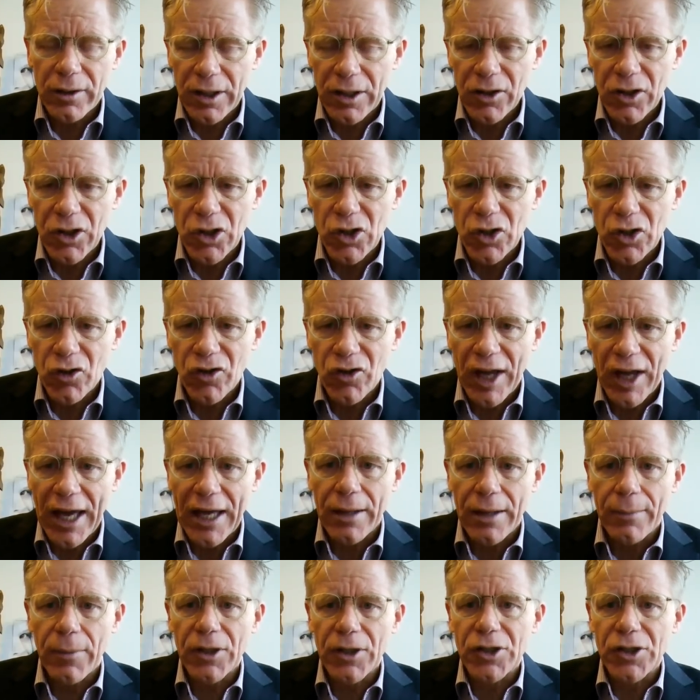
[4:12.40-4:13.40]
conditions
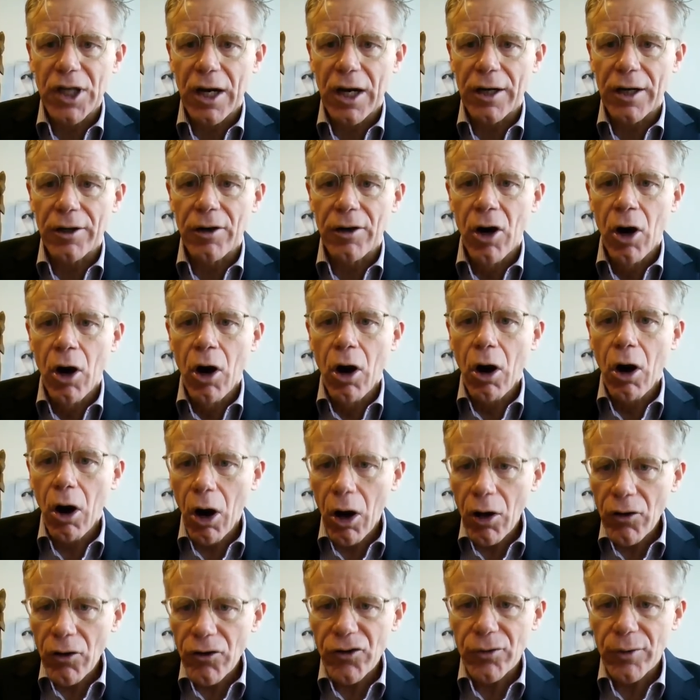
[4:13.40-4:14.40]
had a much higher
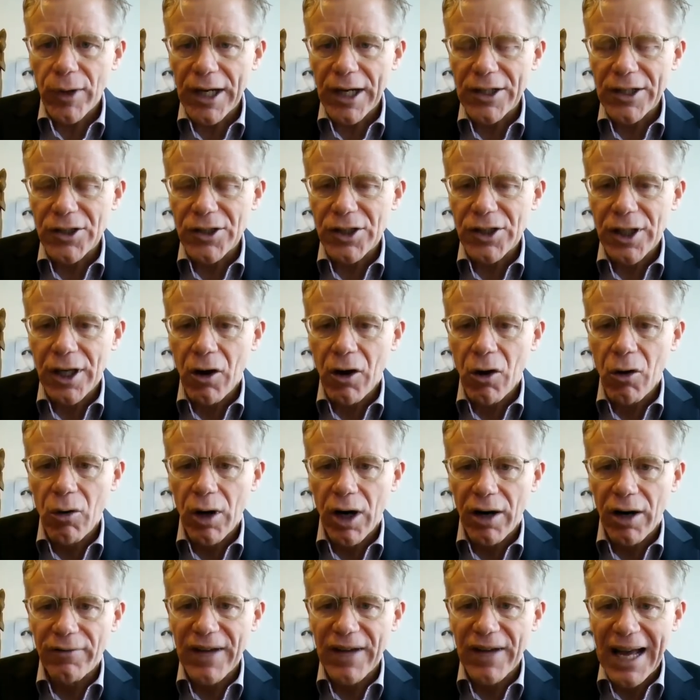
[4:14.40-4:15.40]
odds ratio
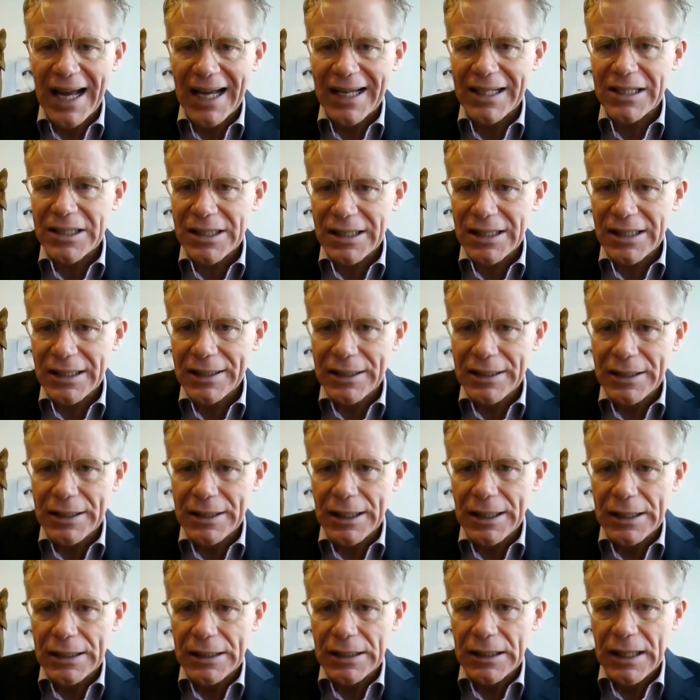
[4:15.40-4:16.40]
of
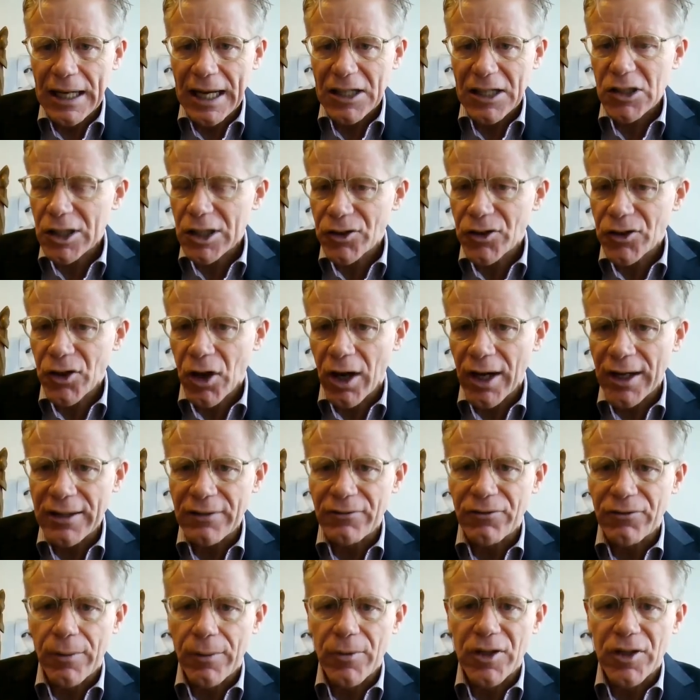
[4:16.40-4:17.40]
actually
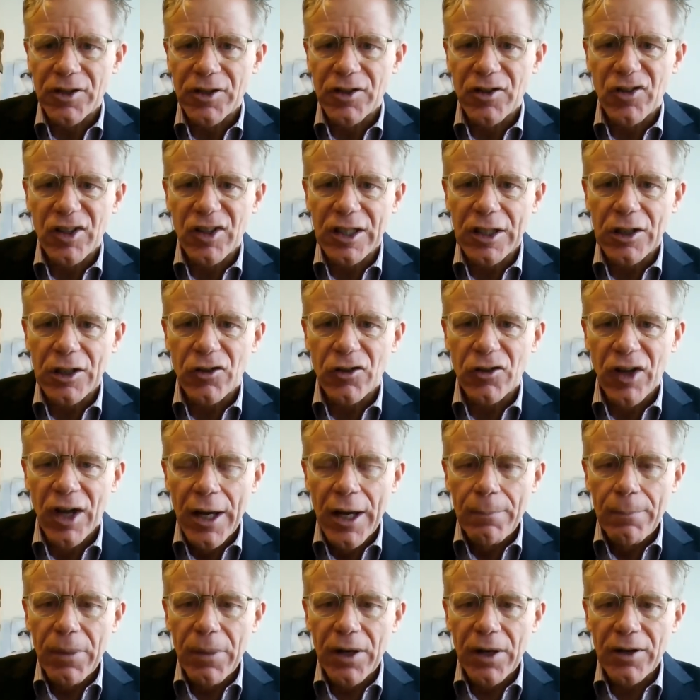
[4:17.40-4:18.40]
dying from the disease.
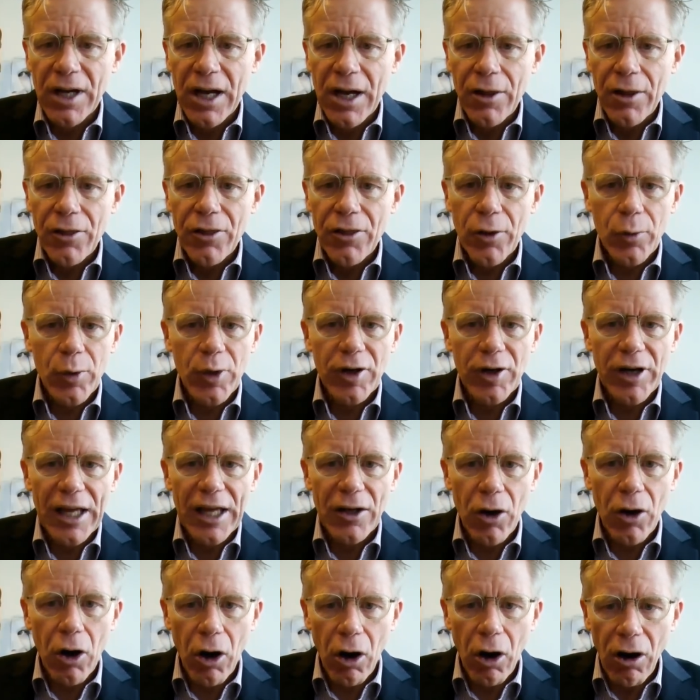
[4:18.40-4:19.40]
But there were
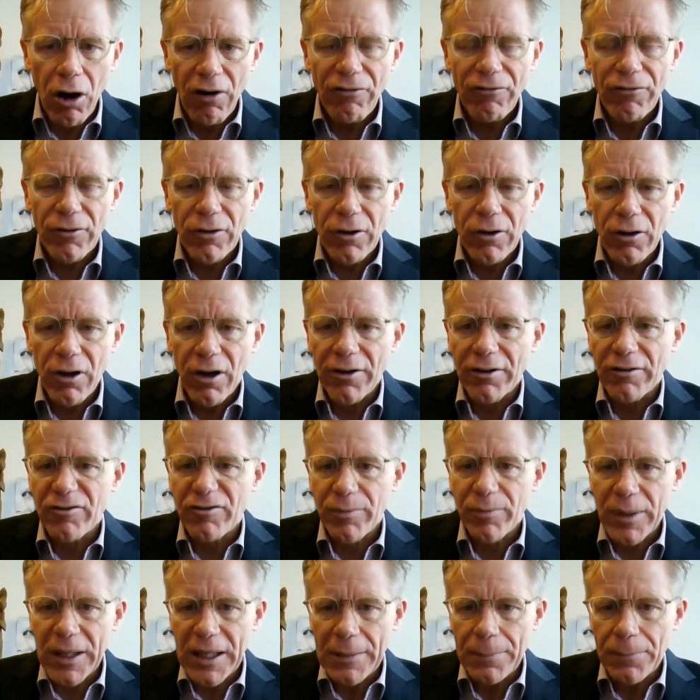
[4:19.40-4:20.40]
an awful lot
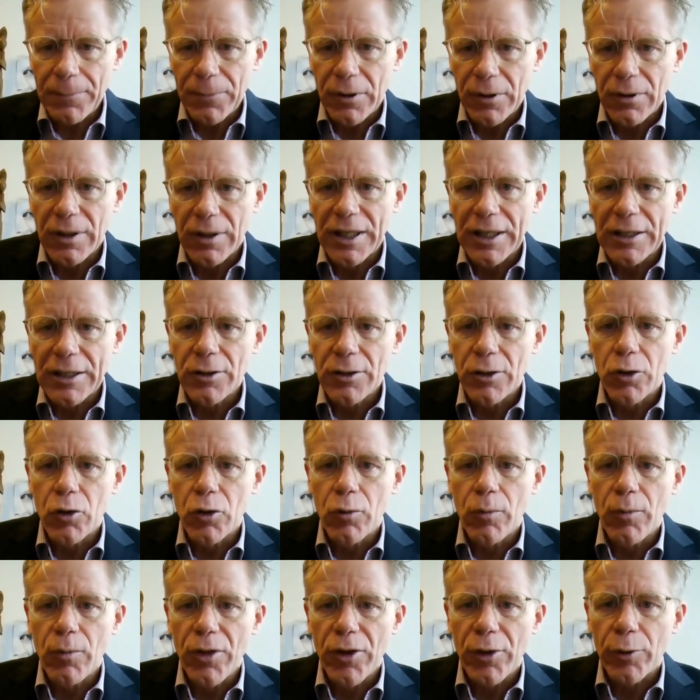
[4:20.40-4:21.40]
of people in
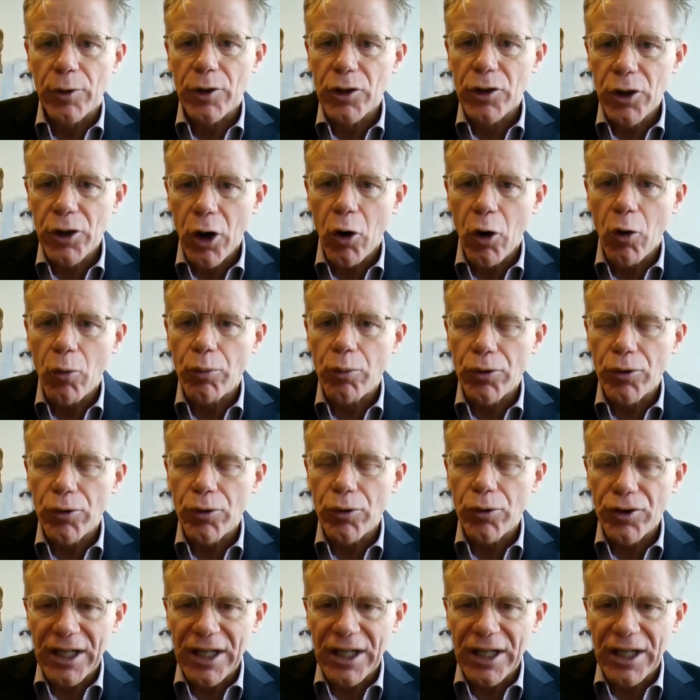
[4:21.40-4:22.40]
whom there were no
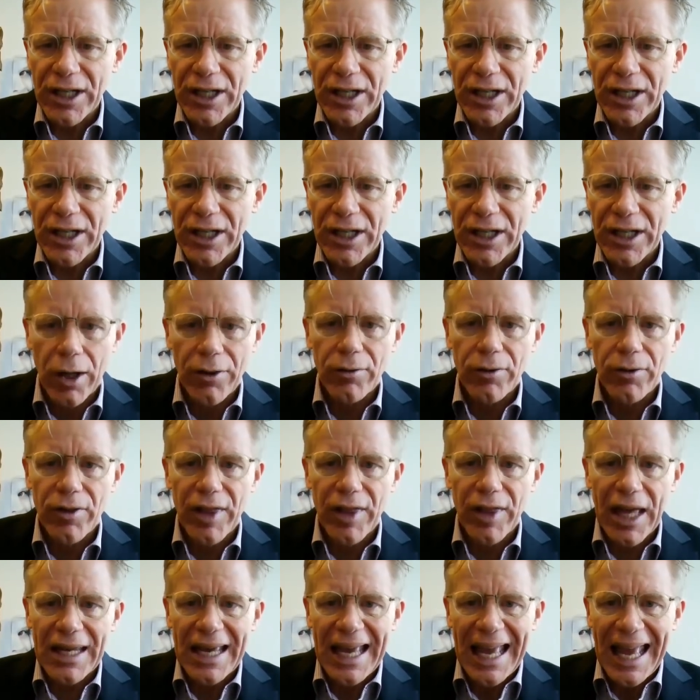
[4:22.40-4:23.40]
predictors
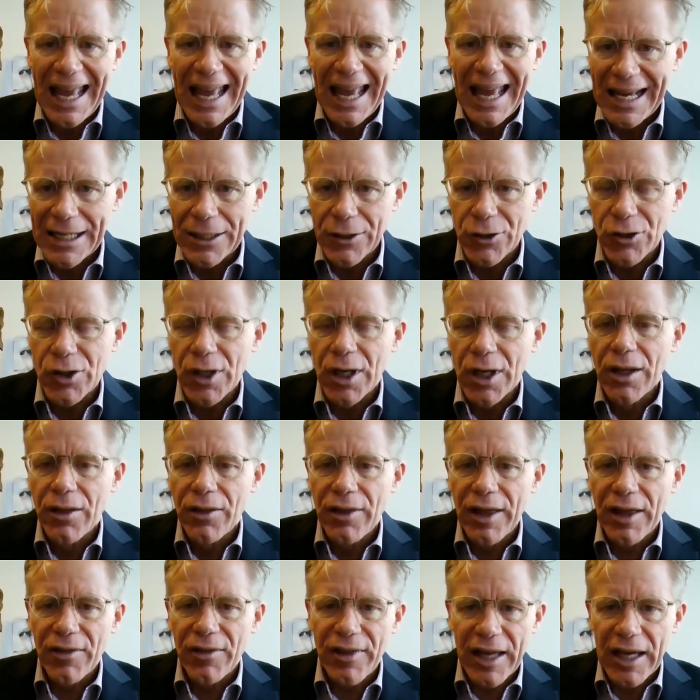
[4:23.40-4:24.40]
other than age
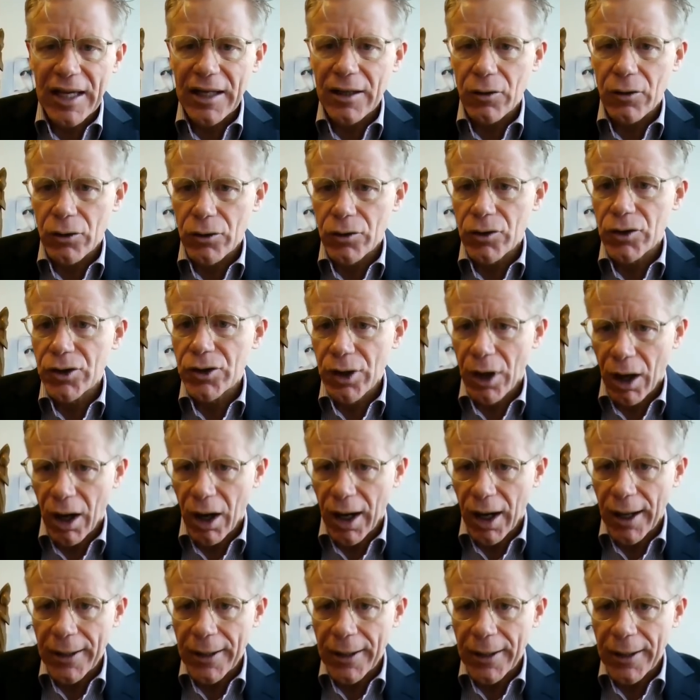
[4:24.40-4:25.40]
that they could
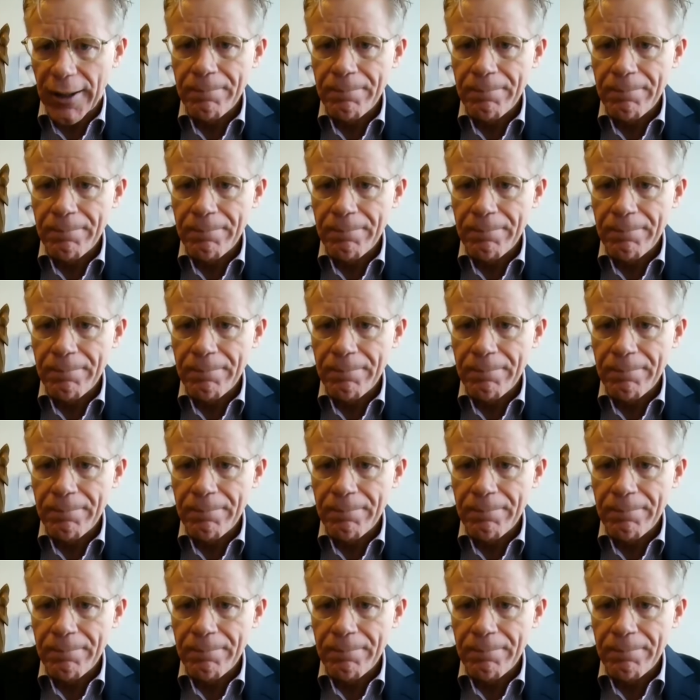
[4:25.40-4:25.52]
die.